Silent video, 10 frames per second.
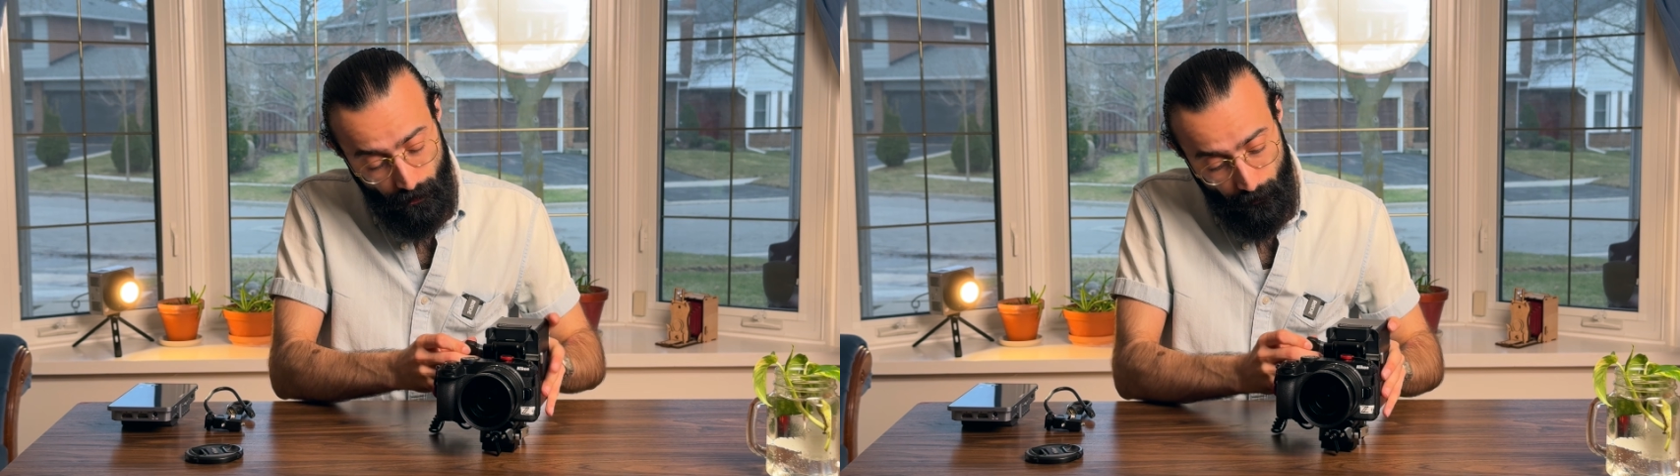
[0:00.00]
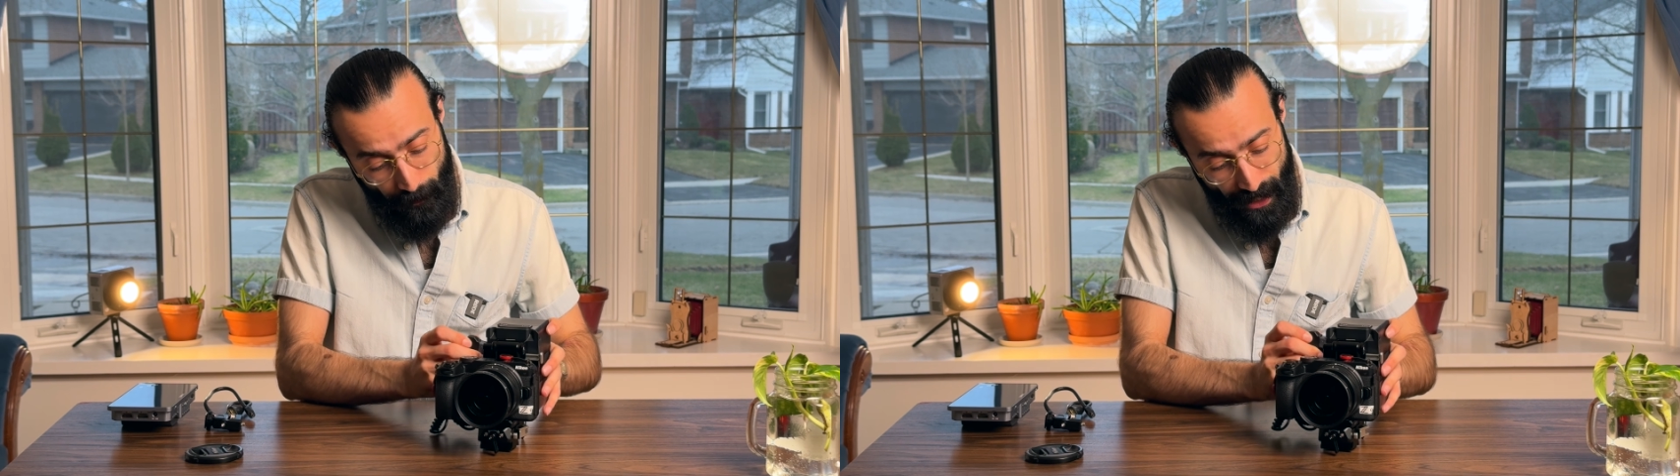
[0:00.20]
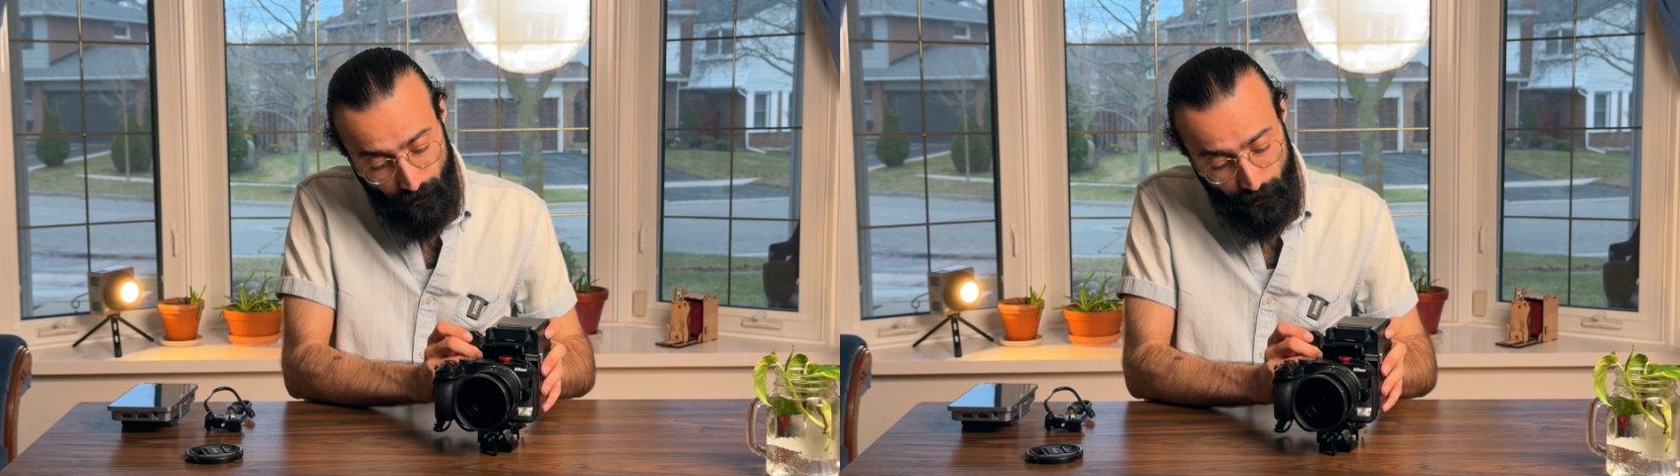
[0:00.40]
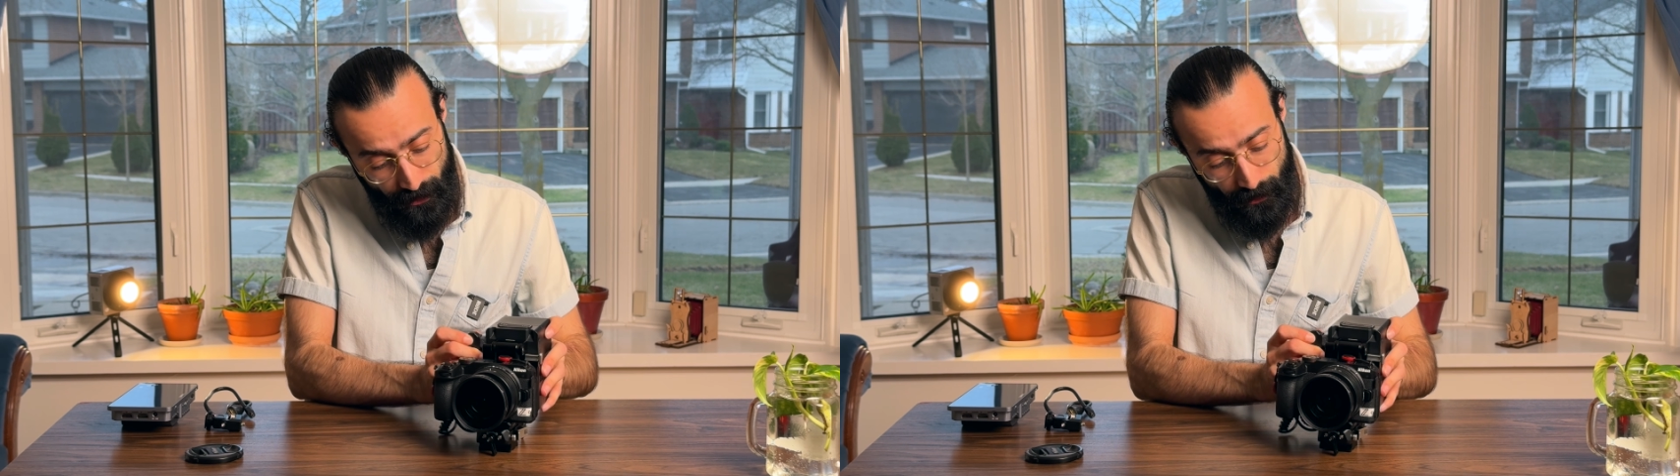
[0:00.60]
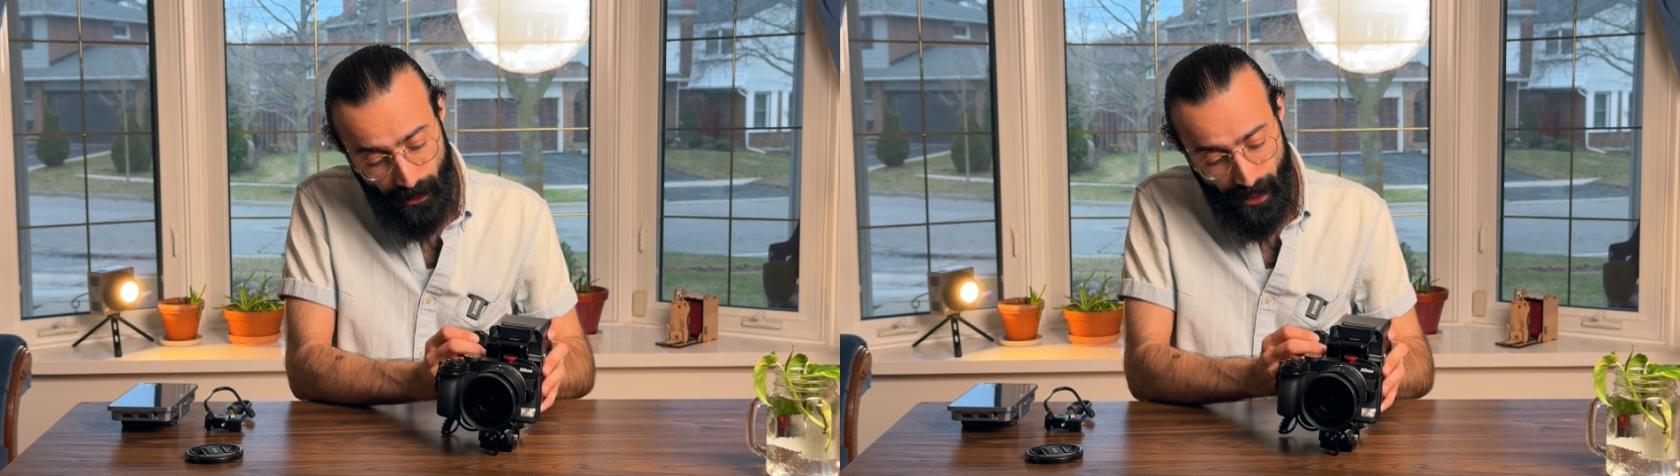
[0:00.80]

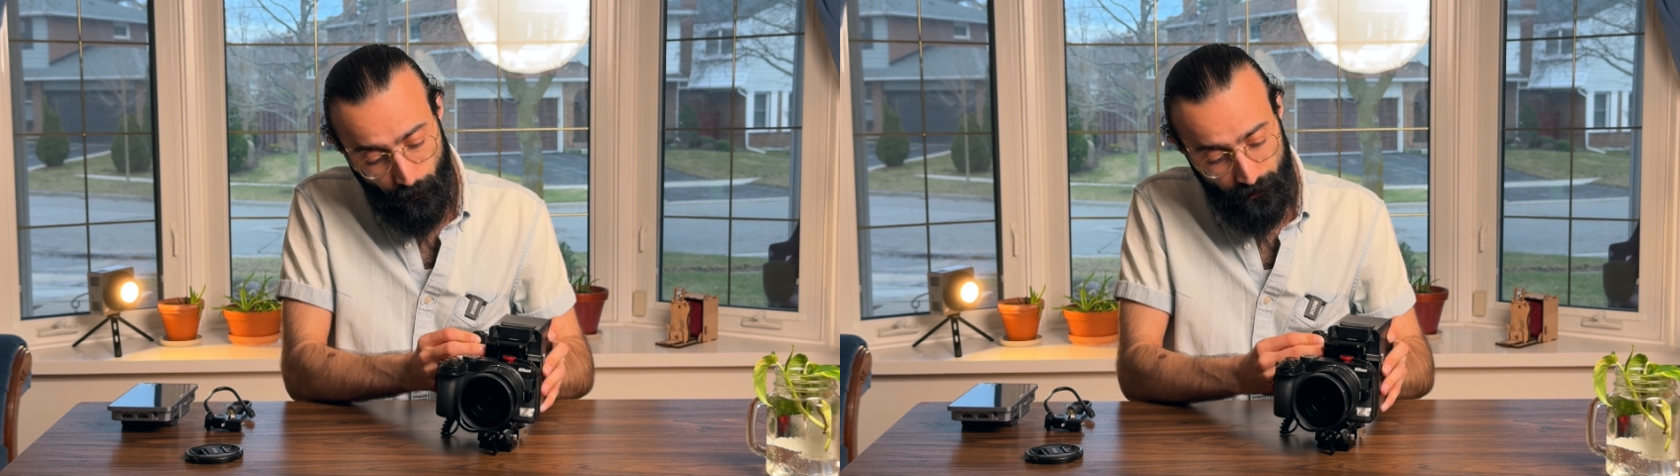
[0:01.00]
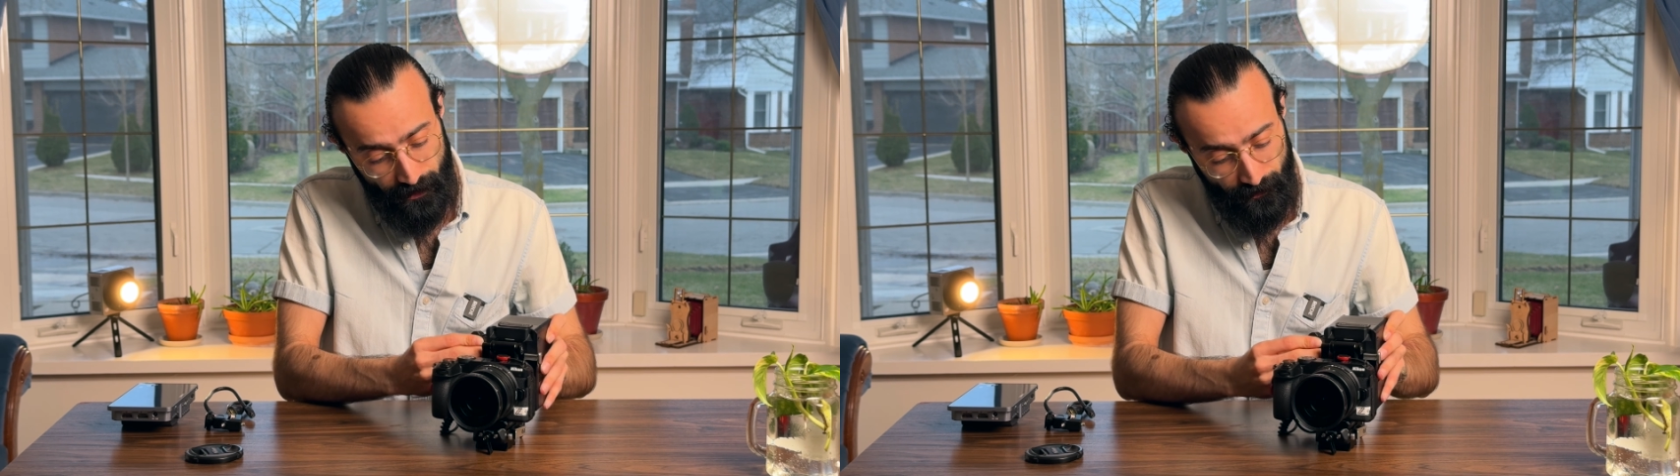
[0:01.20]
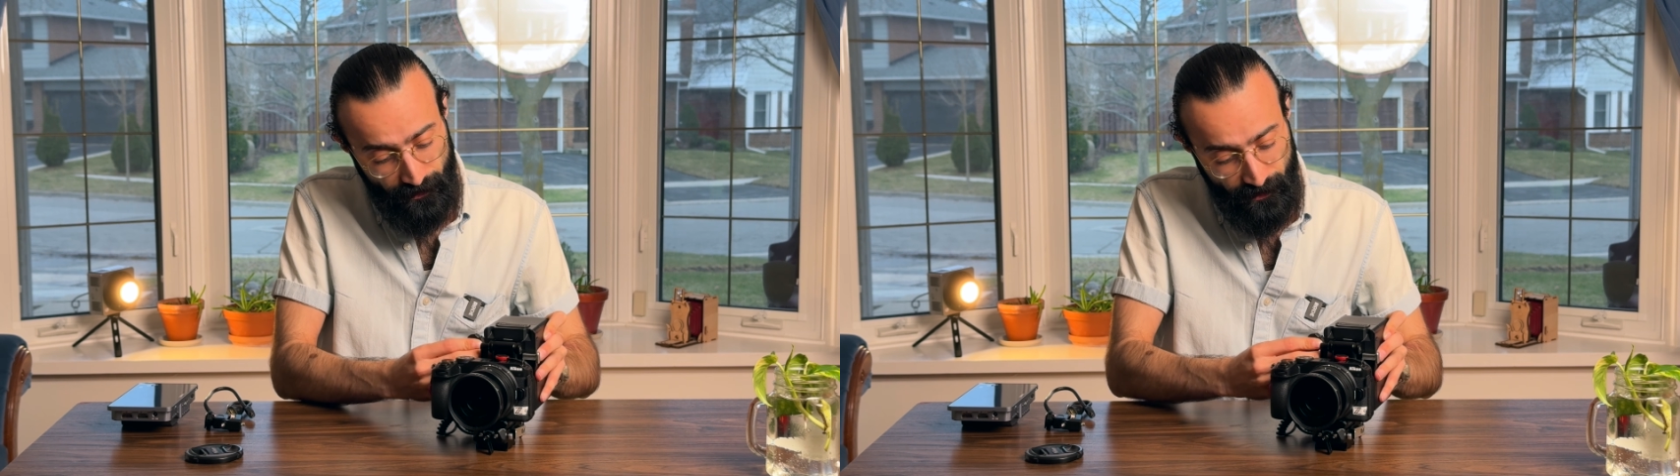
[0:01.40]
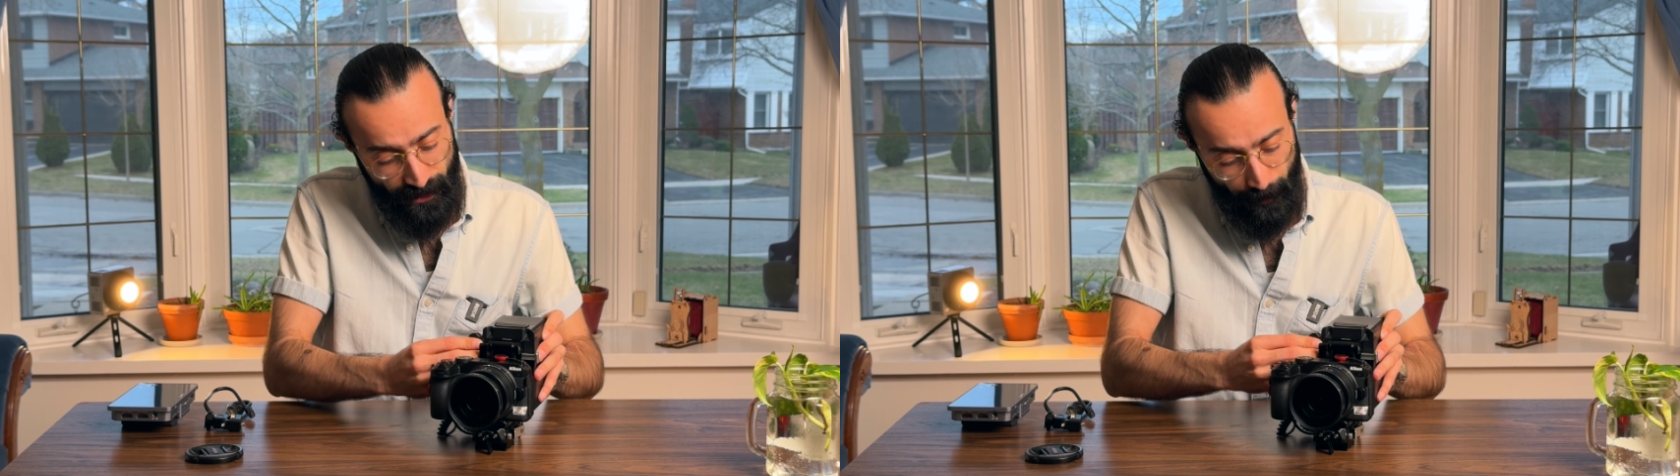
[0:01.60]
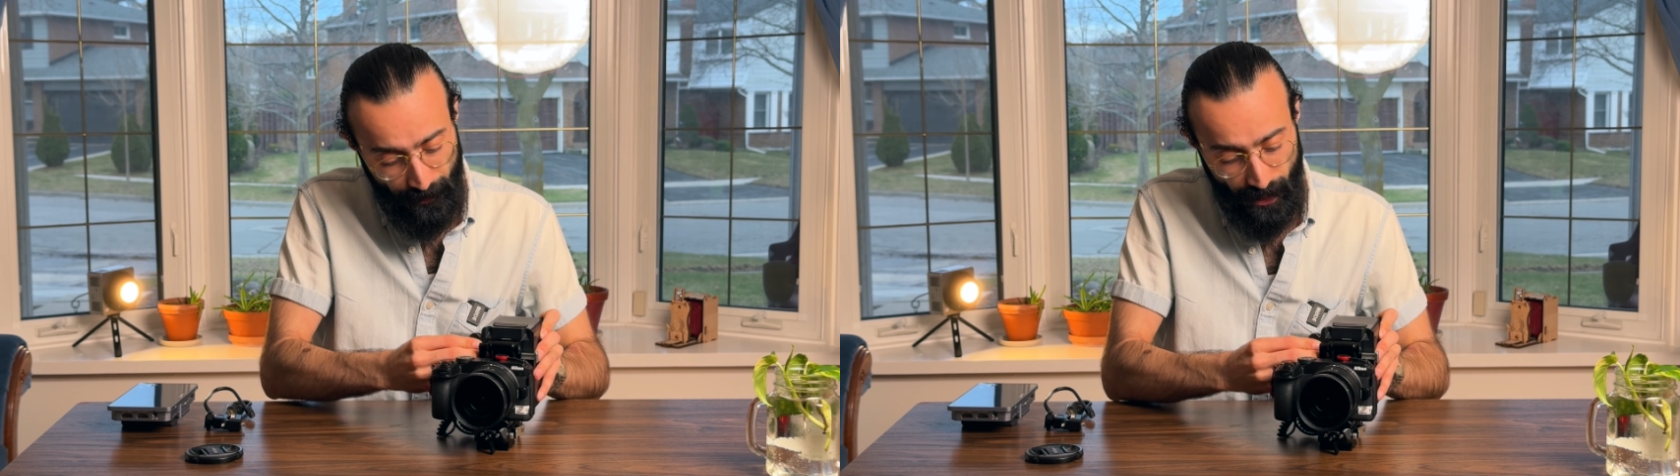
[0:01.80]
battery and we'll take the
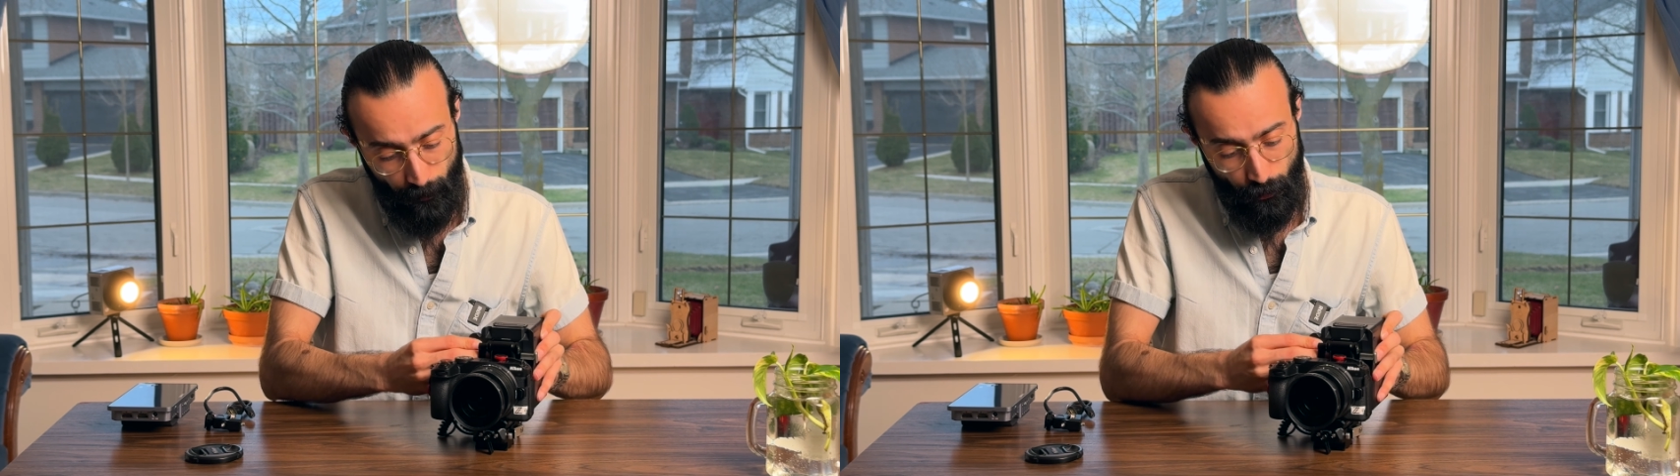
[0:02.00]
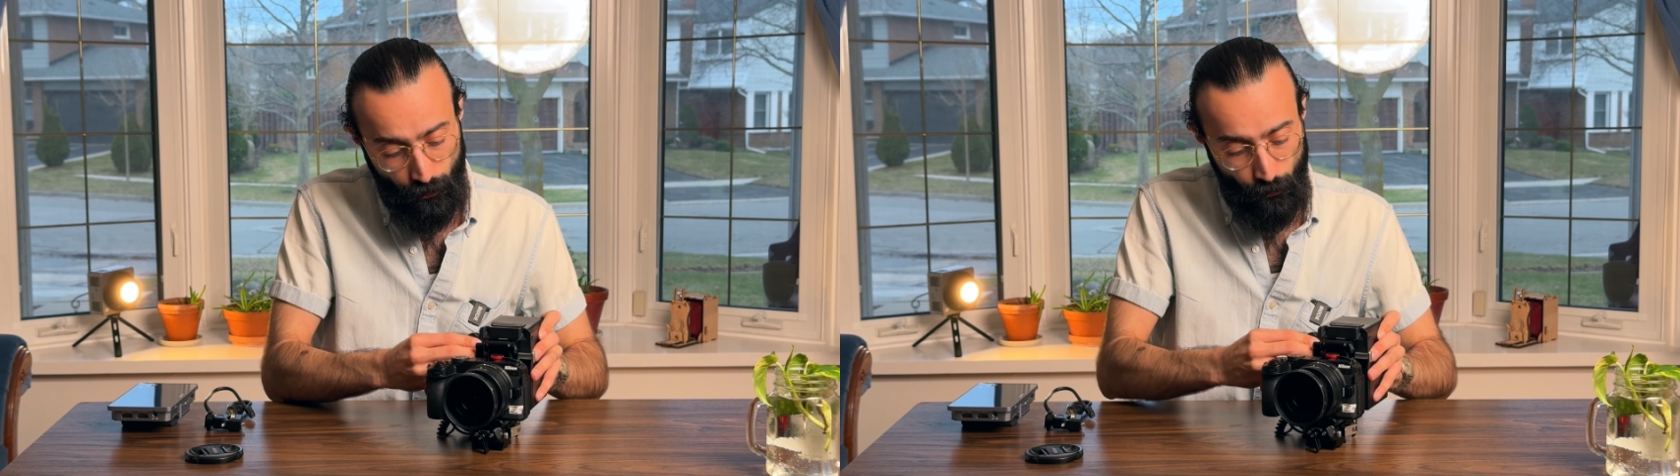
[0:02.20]
D-tap cable,